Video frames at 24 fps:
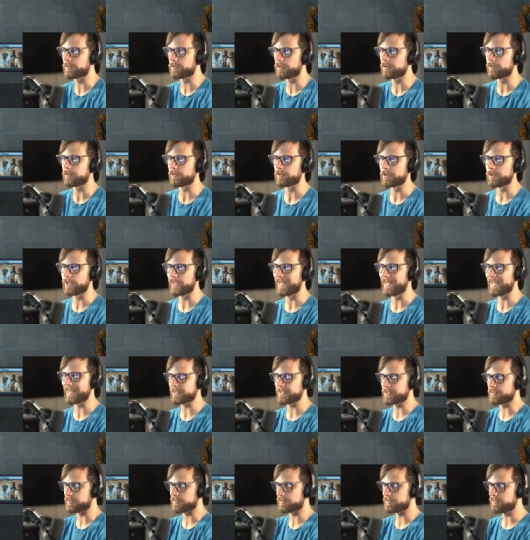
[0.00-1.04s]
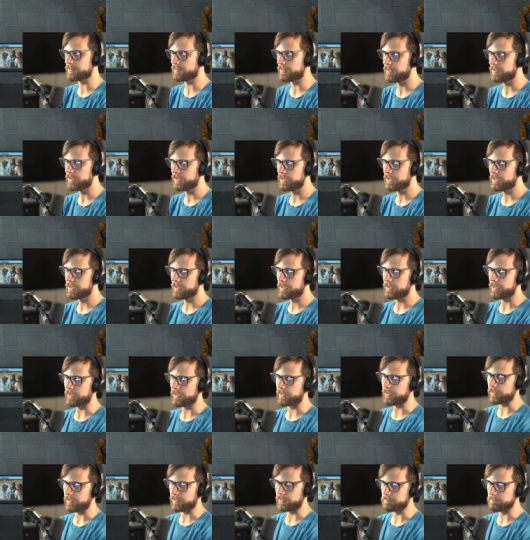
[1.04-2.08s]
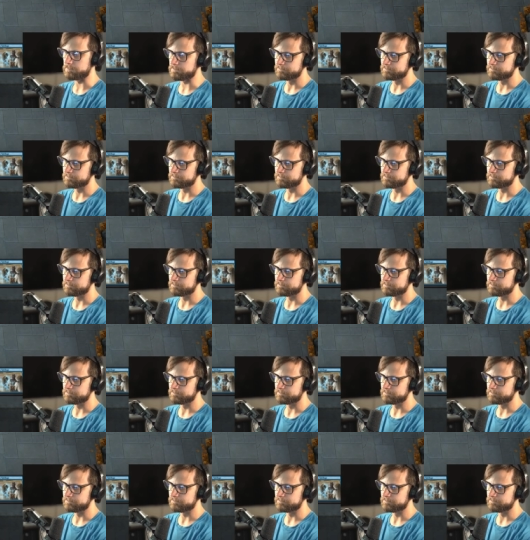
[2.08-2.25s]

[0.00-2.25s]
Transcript: Cathar next turn. Um,